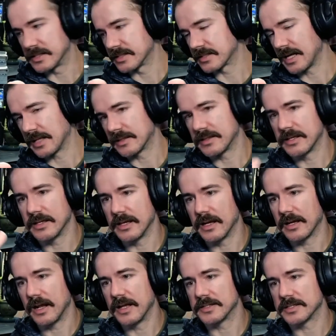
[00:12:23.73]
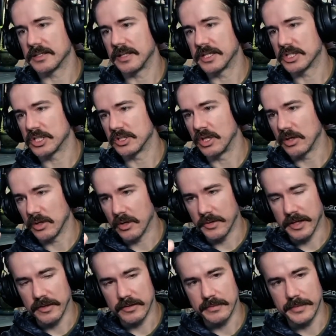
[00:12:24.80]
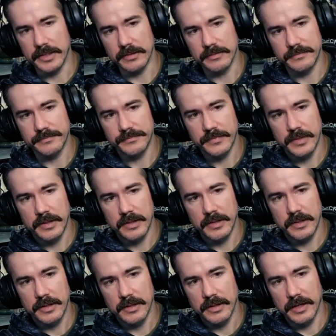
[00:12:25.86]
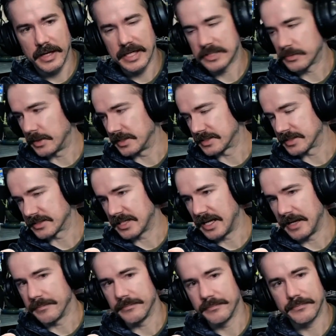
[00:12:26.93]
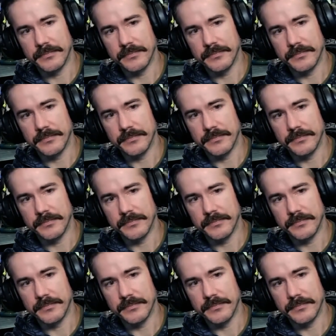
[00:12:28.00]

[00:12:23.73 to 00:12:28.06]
It's got the Constellation logo there in the middle, as well as the time.